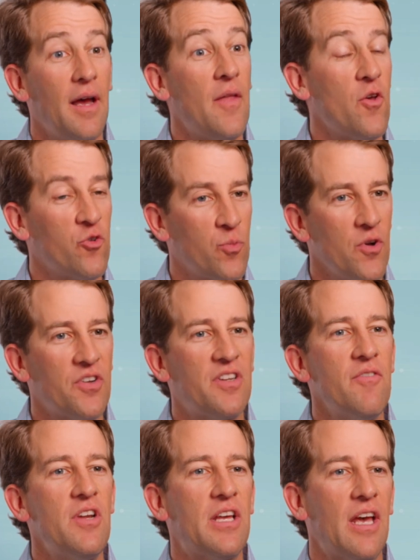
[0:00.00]
And those
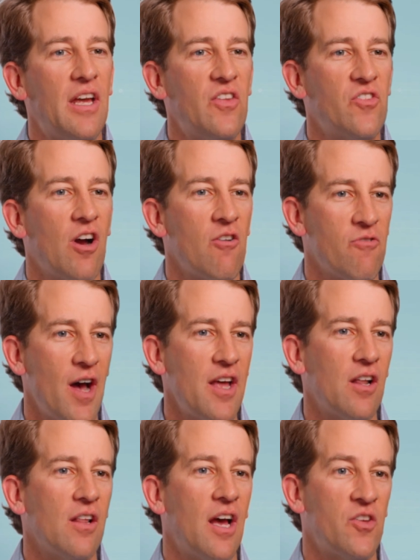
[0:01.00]
productivity gains are
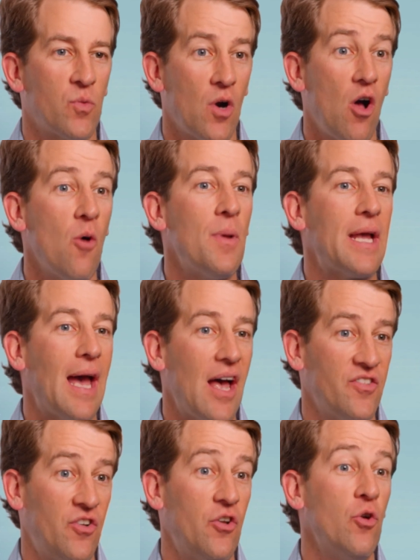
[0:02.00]
vital as we're all being
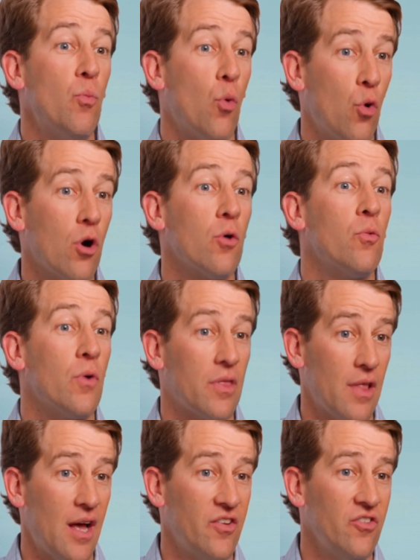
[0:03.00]
asked to do more with
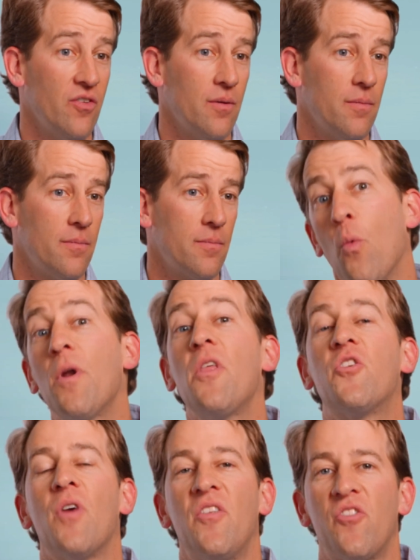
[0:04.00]
less. One of
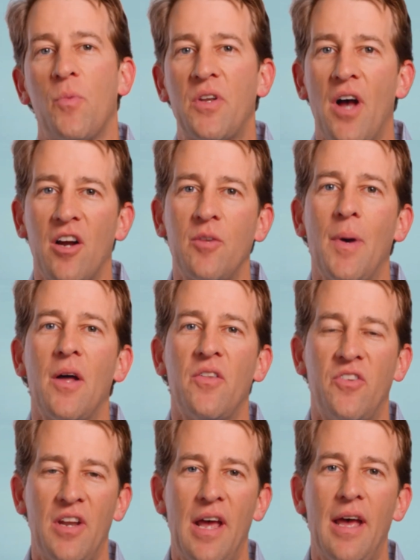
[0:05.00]
the trends that we talked
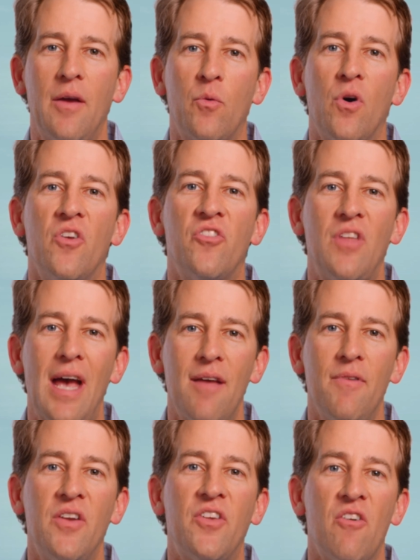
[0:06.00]
about today was the
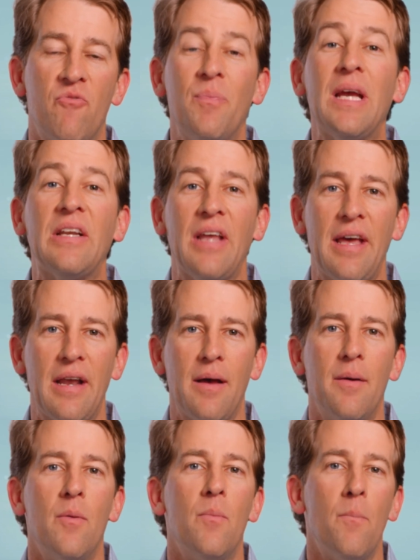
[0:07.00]
advent of big
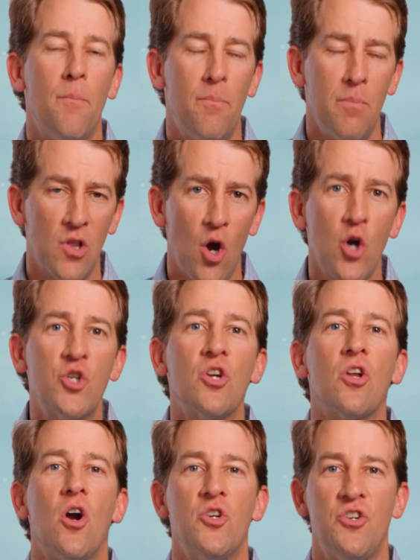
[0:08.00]
data, larger
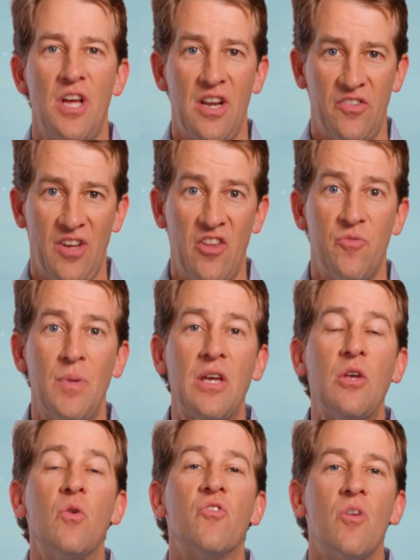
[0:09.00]
and larger data sets
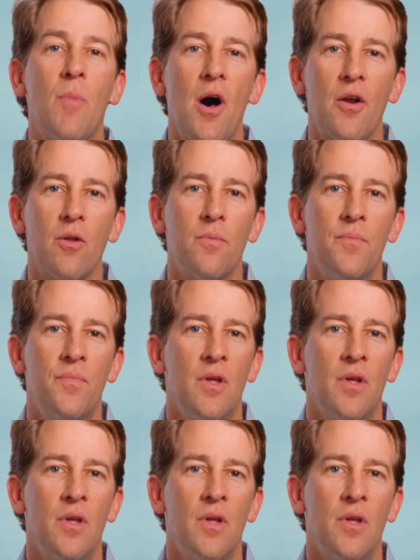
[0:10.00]
being used to model.